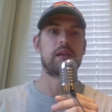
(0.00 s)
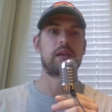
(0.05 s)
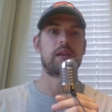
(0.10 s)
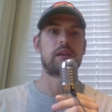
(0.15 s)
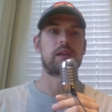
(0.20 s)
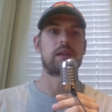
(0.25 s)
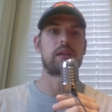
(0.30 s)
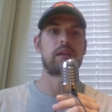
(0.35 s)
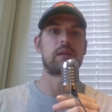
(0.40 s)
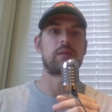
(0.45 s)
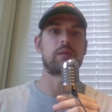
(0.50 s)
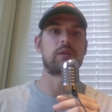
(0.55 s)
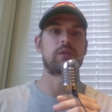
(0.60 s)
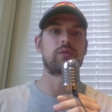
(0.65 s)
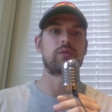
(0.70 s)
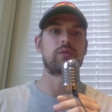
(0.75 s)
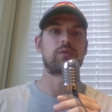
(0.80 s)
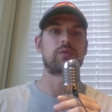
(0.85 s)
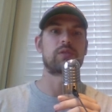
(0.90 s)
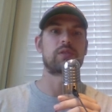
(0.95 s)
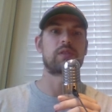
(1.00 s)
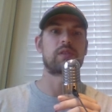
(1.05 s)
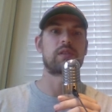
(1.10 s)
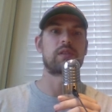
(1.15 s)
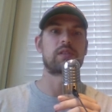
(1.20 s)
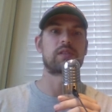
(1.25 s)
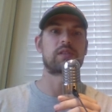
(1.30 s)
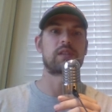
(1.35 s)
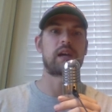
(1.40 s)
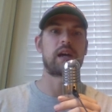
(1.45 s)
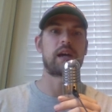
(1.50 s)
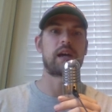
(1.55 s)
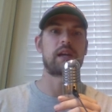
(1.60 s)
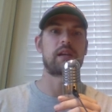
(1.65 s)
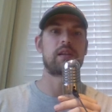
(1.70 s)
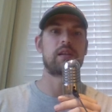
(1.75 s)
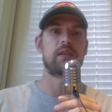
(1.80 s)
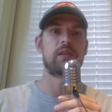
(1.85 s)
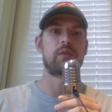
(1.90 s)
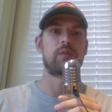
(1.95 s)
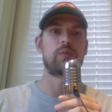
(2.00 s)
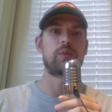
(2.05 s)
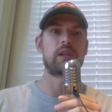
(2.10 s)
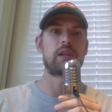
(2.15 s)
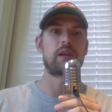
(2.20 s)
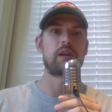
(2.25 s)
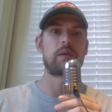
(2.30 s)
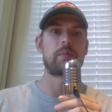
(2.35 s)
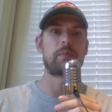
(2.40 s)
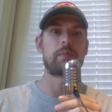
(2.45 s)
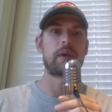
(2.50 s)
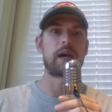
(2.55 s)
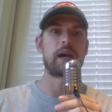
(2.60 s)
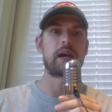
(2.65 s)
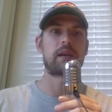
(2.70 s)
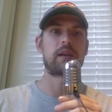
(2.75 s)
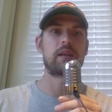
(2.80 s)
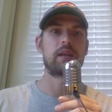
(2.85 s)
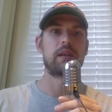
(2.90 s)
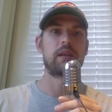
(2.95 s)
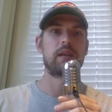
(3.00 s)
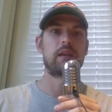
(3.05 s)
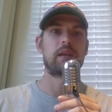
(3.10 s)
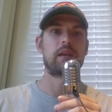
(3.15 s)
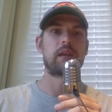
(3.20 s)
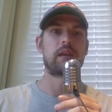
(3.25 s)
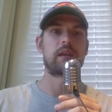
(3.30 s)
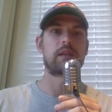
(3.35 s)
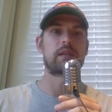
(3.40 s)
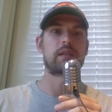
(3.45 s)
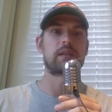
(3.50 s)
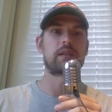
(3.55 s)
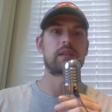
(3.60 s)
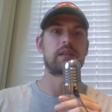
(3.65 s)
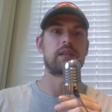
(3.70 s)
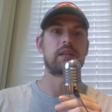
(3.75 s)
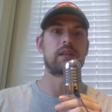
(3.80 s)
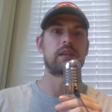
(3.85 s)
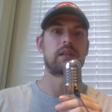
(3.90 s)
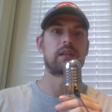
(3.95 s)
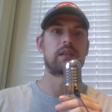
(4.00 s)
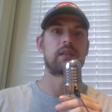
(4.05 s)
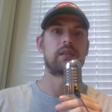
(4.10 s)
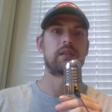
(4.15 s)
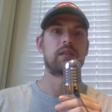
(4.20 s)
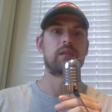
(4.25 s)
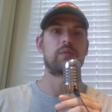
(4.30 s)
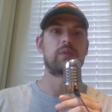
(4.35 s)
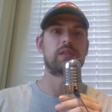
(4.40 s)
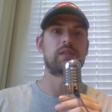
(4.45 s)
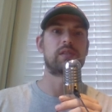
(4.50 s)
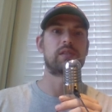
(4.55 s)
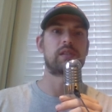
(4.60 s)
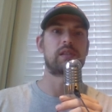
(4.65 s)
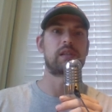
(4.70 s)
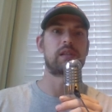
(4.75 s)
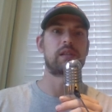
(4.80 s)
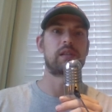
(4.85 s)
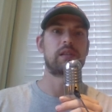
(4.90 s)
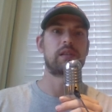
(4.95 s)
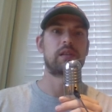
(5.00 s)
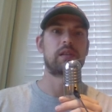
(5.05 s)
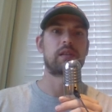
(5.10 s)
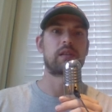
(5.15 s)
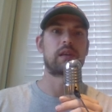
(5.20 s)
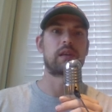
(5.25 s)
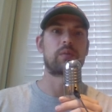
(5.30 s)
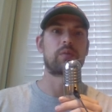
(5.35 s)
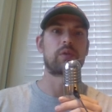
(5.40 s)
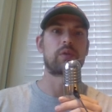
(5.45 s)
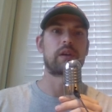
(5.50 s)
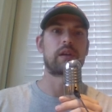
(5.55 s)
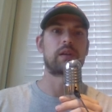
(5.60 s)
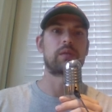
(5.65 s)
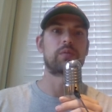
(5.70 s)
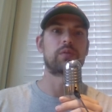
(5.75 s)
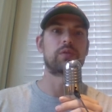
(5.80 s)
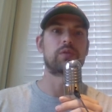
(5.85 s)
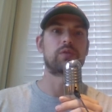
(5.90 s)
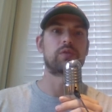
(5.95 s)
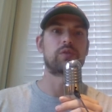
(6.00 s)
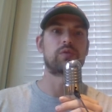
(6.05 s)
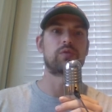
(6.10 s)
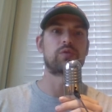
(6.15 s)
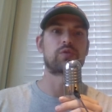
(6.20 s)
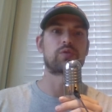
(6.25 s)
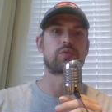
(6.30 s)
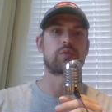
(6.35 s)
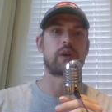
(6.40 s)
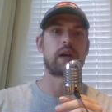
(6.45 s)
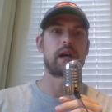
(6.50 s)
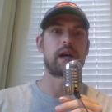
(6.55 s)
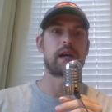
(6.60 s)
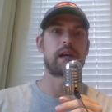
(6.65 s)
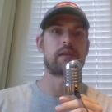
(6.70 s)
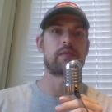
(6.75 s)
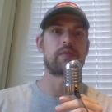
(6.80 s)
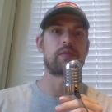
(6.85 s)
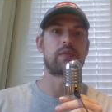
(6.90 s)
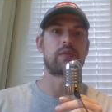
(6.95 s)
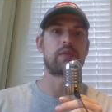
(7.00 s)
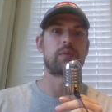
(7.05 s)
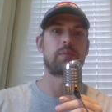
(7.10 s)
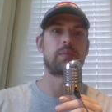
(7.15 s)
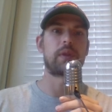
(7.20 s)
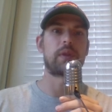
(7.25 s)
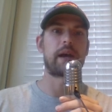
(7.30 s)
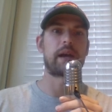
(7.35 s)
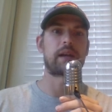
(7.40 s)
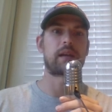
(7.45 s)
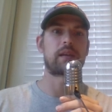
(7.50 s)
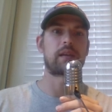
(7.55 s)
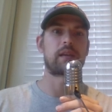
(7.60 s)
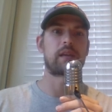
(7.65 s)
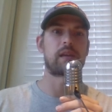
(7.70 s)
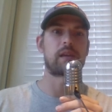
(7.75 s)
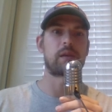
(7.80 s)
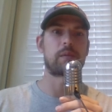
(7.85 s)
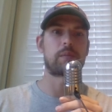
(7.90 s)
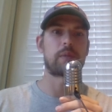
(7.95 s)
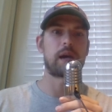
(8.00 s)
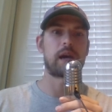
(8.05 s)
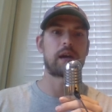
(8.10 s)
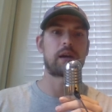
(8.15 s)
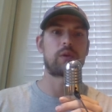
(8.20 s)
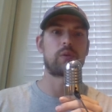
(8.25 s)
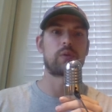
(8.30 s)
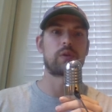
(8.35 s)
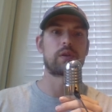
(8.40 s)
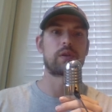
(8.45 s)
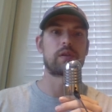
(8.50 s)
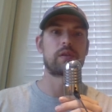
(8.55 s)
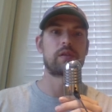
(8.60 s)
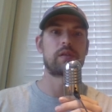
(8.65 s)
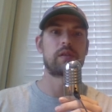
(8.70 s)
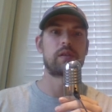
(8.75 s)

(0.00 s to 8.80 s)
King goes to the side, we come back, and again we see that we're able to drive the black king backward